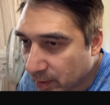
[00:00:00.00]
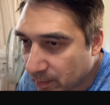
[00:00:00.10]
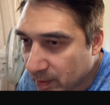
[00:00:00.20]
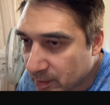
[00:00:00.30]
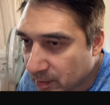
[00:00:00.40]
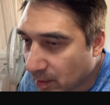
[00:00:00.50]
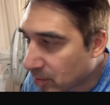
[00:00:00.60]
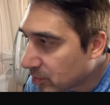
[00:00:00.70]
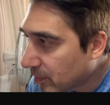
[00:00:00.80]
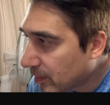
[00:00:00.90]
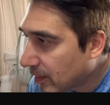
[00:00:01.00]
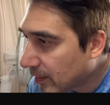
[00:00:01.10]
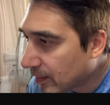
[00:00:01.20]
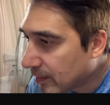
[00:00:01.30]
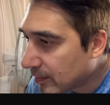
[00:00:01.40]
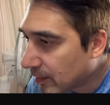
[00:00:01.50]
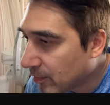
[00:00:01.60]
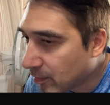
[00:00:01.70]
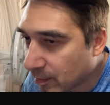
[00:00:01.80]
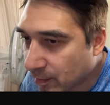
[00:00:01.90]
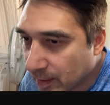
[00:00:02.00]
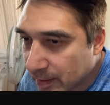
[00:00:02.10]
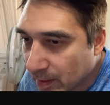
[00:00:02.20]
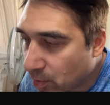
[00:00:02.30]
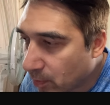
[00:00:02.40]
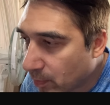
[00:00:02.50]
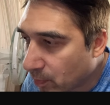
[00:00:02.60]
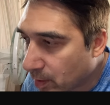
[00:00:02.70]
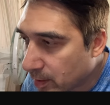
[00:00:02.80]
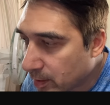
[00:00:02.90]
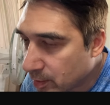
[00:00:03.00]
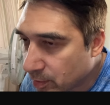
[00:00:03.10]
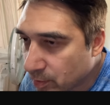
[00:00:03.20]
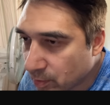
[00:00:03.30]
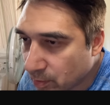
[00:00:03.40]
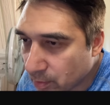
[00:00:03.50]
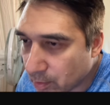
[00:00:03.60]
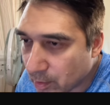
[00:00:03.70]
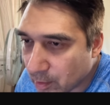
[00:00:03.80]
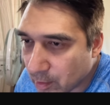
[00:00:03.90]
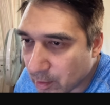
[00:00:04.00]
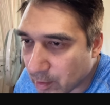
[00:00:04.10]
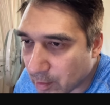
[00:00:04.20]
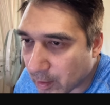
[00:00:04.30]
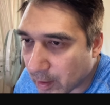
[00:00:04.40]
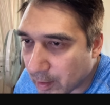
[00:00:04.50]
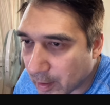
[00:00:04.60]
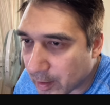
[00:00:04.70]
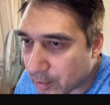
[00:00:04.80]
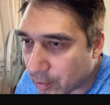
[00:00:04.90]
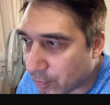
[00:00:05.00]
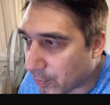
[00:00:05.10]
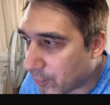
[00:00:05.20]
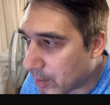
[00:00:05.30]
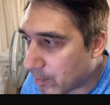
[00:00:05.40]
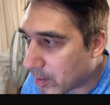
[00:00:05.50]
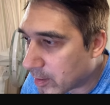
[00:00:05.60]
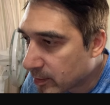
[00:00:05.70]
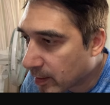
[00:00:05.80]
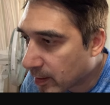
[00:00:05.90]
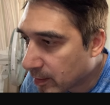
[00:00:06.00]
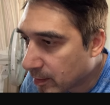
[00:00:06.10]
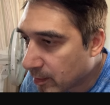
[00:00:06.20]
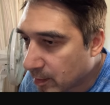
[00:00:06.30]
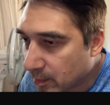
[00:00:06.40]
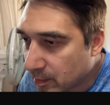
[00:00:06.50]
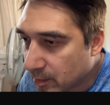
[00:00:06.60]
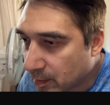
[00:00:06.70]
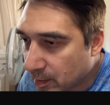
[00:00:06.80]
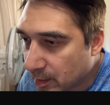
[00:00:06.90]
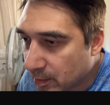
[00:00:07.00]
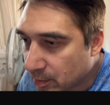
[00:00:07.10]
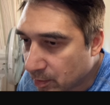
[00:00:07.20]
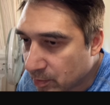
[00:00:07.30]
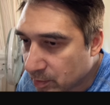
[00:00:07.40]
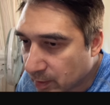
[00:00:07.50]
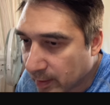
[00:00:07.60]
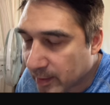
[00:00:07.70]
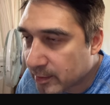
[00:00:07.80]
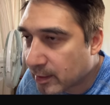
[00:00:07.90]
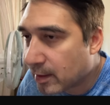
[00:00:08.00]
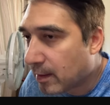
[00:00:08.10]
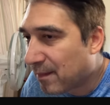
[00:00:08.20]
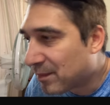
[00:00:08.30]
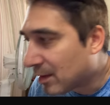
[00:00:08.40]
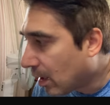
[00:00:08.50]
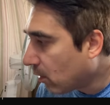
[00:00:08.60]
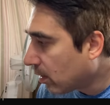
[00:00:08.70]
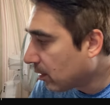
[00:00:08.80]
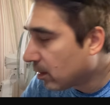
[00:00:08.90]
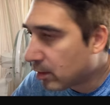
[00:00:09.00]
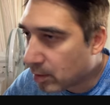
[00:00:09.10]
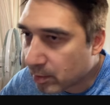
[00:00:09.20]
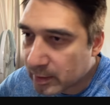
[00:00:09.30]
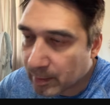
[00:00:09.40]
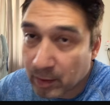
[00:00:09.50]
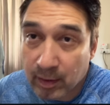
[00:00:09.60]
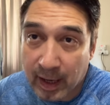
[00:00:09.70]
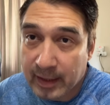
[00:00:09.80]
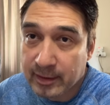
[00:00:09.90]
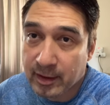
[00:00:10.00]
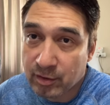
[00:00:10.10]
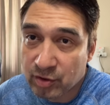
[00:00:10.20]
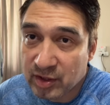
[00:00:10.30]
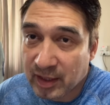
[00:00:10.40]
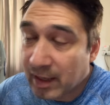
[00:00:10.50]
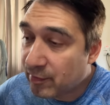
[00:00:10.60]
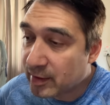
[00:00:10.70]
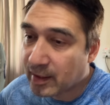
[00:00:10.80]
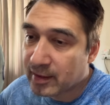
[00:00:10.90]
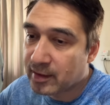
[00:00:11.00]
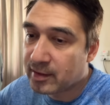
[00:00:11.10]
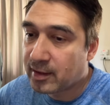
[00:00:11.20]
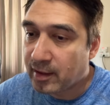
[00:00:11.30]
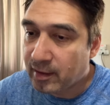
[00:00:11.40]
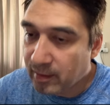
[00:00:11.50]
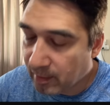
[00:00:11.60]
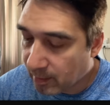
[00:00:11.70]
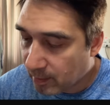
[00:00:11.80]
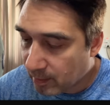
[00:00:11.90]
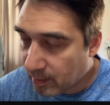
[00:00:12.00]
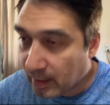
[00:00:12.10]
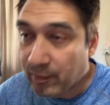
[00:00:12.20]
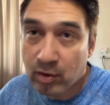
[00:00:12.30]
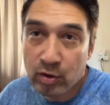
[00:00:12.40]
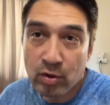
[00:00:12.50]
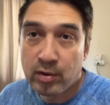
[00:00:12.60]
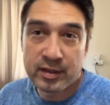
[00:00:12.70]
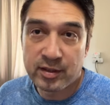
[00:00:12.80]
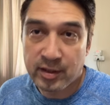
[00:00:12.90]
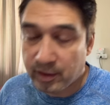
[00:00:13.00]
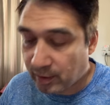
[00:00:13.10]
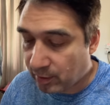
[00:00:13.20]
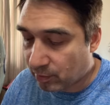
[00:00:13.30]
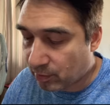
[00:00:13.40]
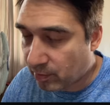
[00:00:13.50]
minutes ago. So it did what we wanted it to do. All right. And it took 15 minutes and 32 seconds. Now what I'm going to do is I'm going to ask it to save this as a skill, even though you don't necessarily need to do